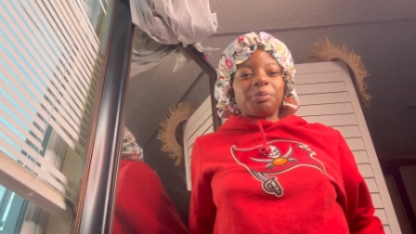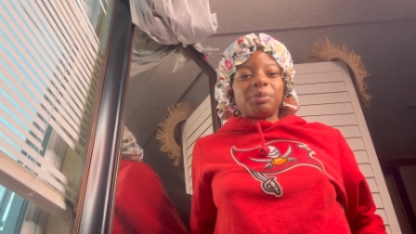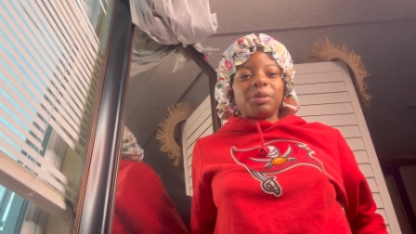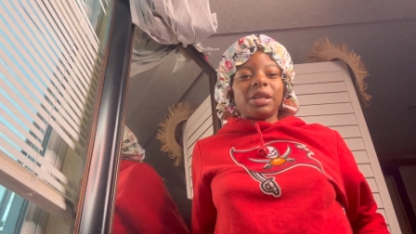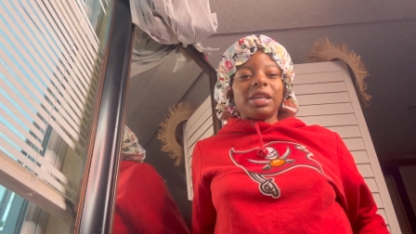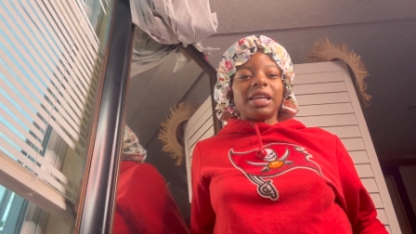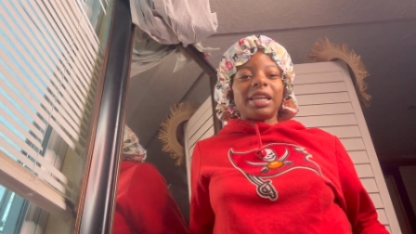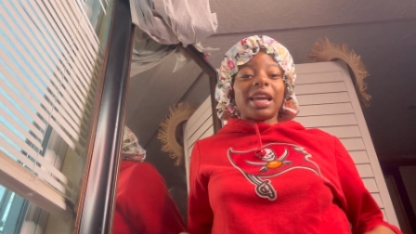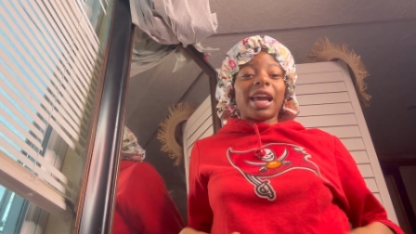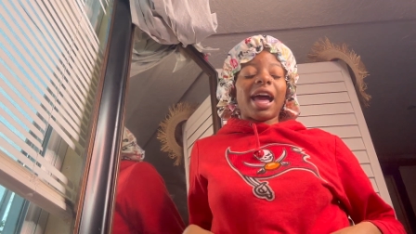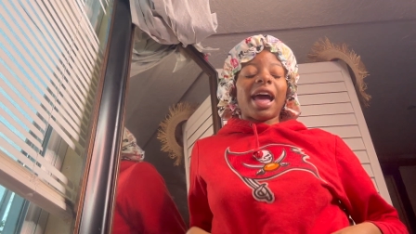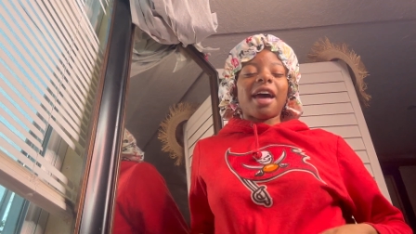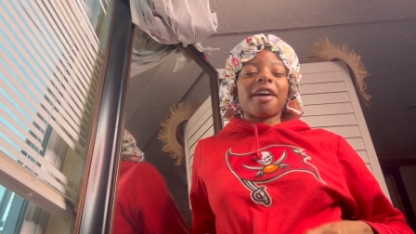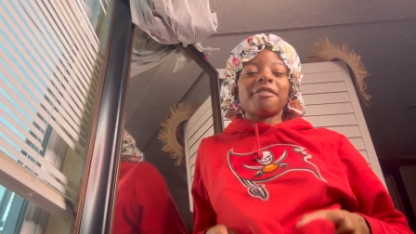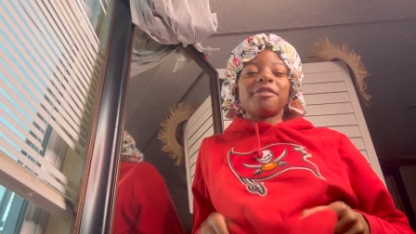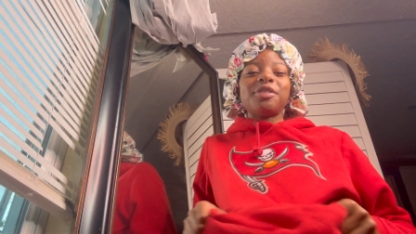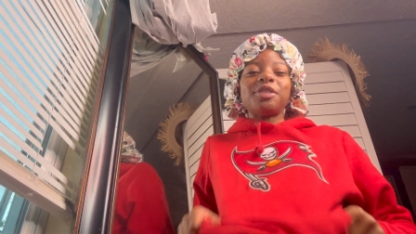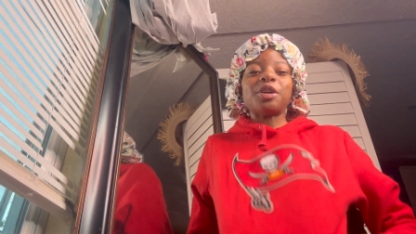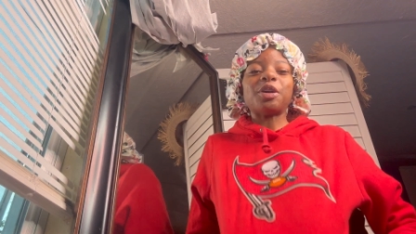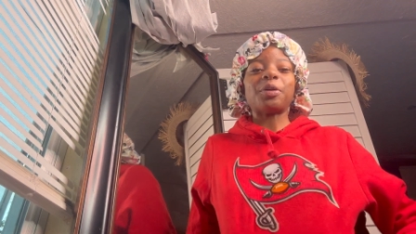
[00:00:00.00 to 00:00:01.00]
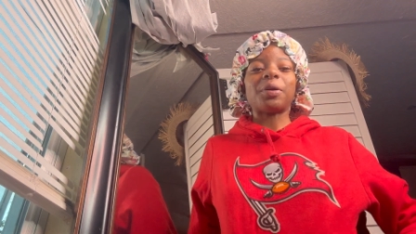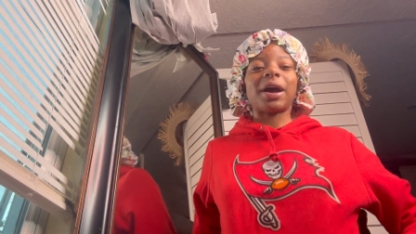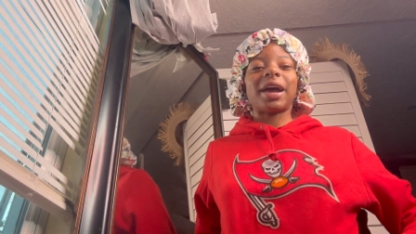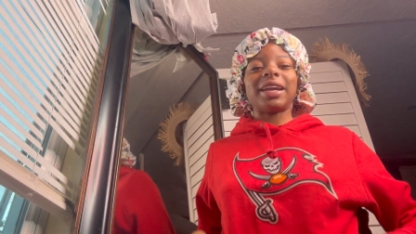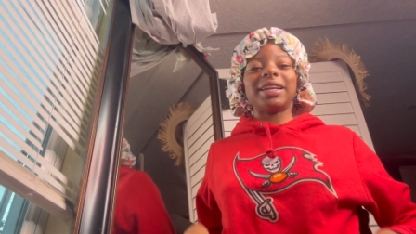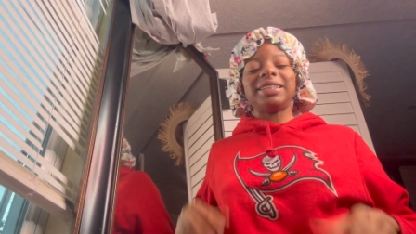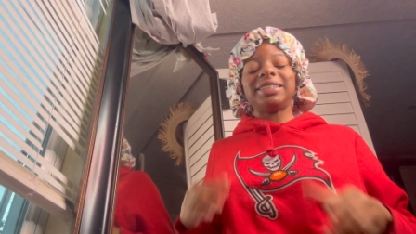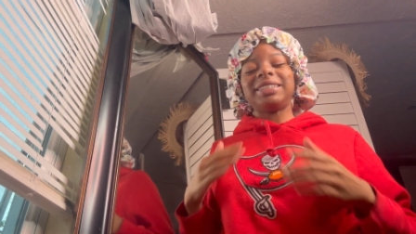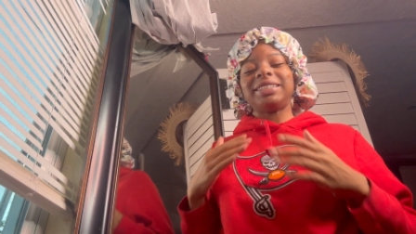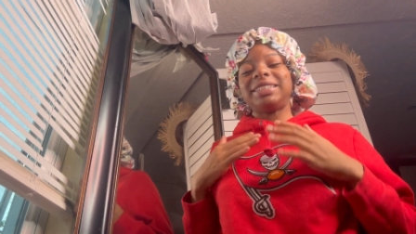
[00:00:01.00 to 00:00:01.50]
me? I have no
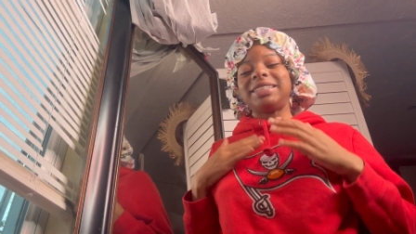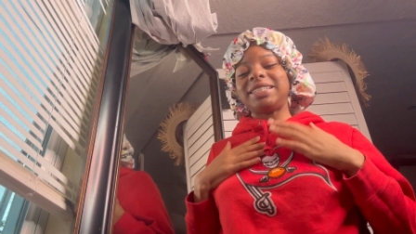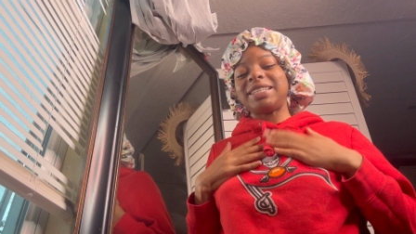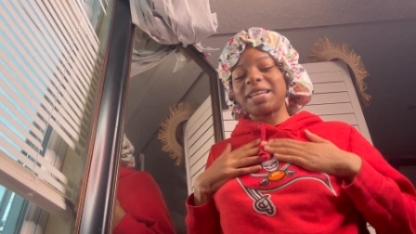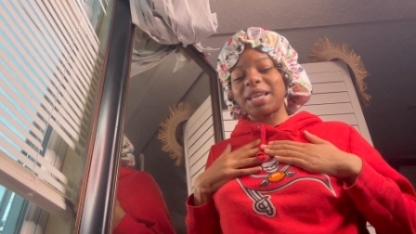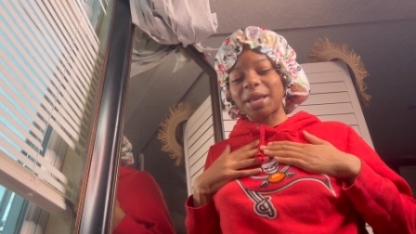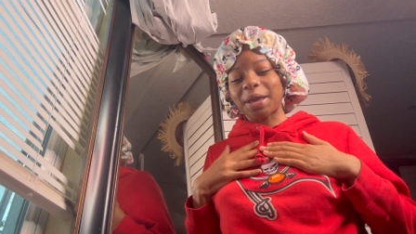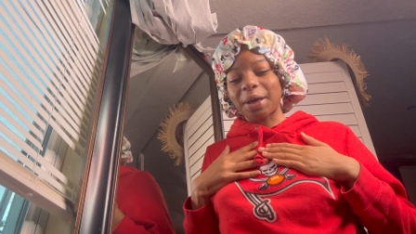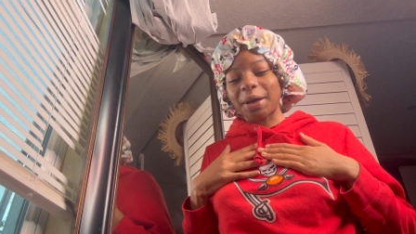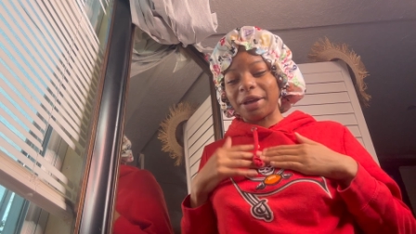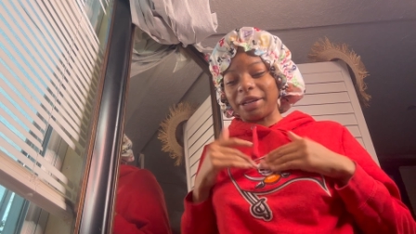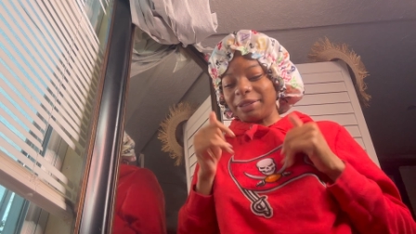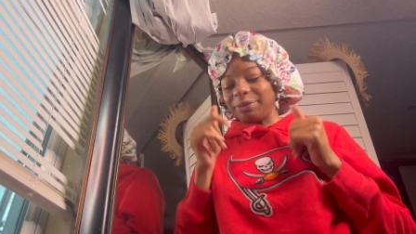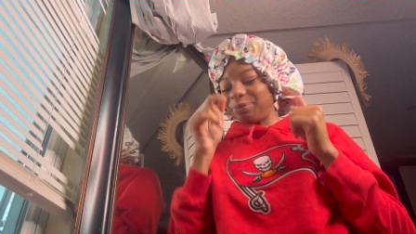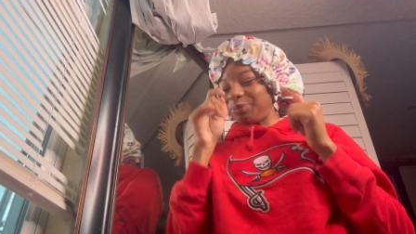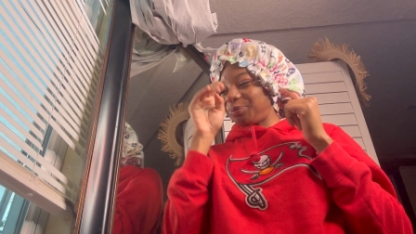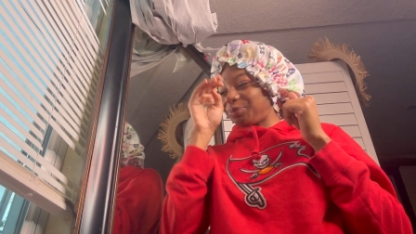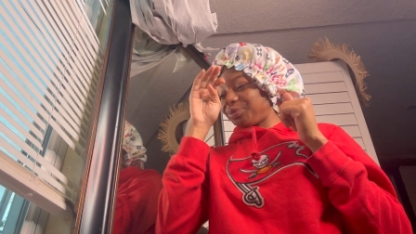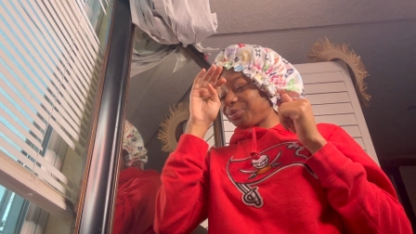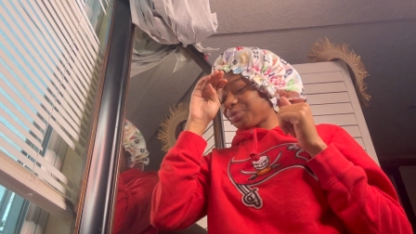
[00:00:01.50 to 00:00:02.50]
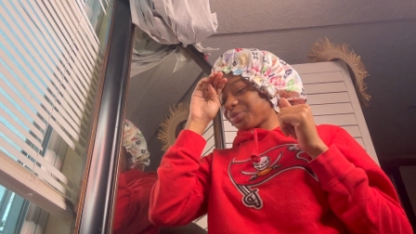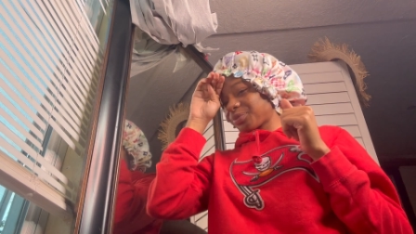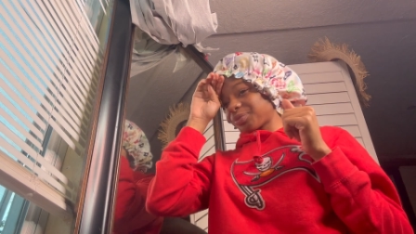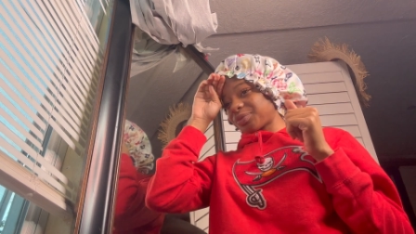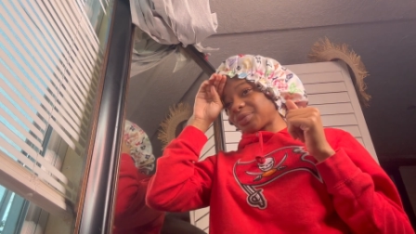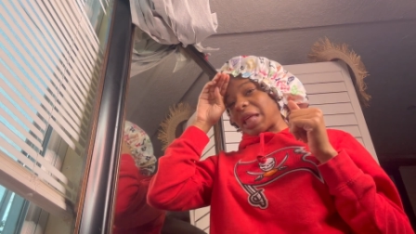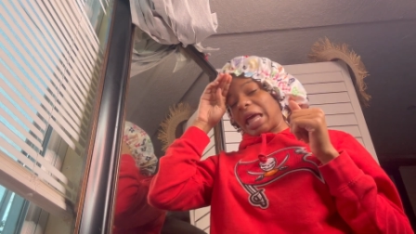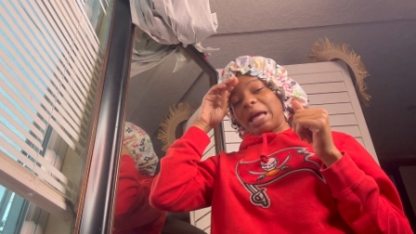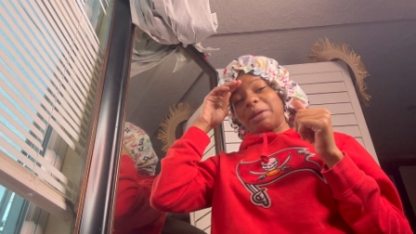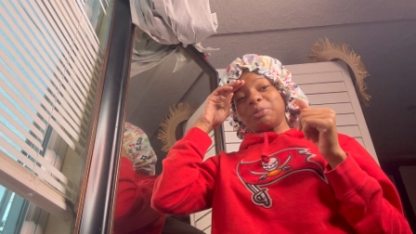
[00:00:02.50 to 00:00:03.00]
idea.
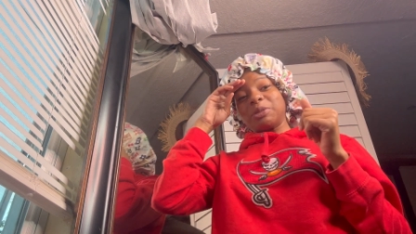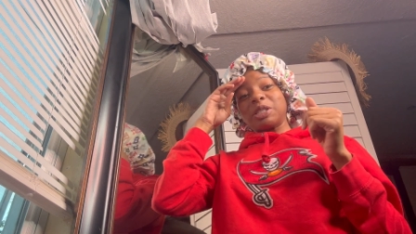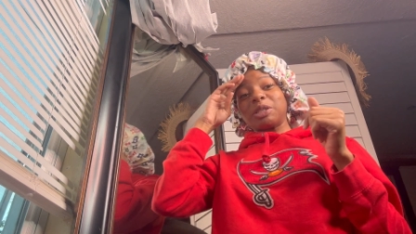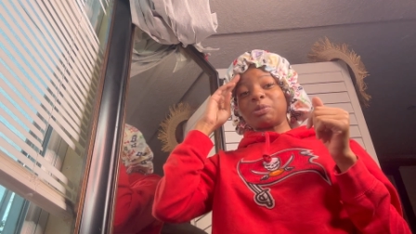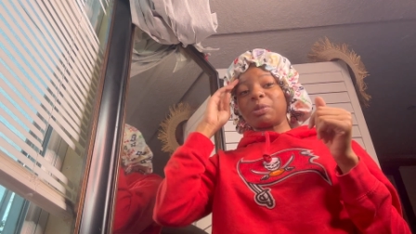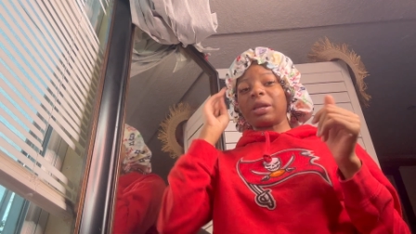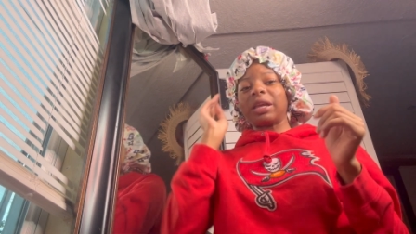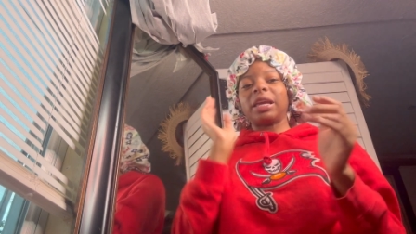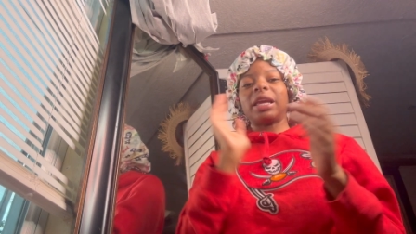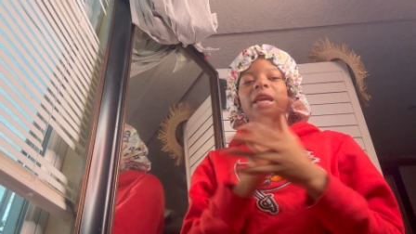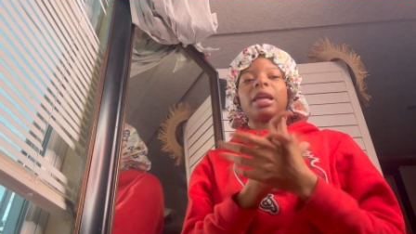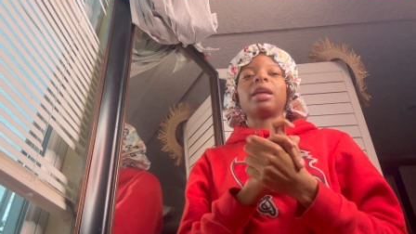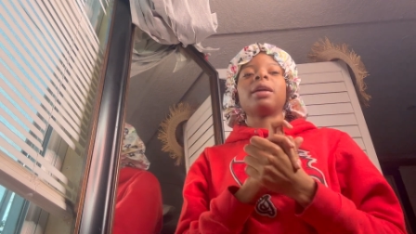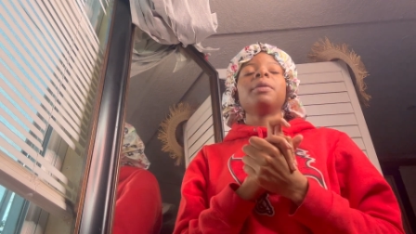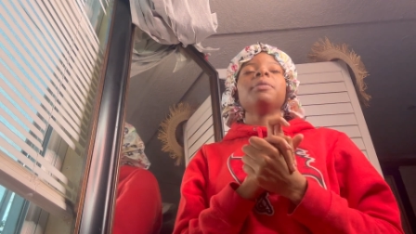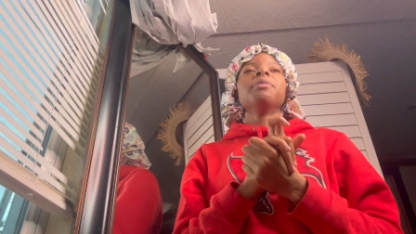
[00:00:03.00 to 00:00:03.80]
I'm just playing.